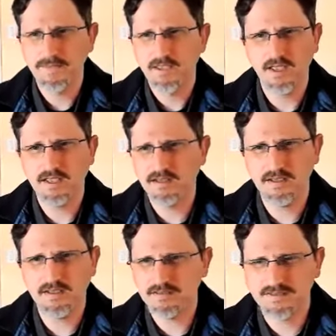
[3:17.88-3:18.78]
And
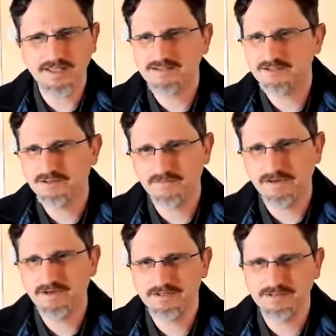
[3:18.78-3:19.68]
that's just a
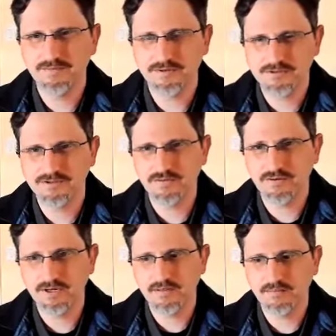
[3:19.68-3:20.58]
very simple
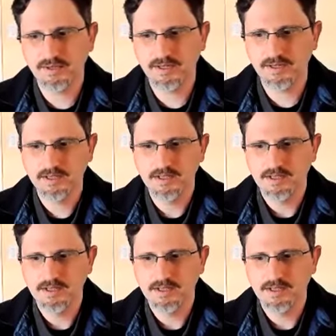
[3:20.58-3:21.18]
story, but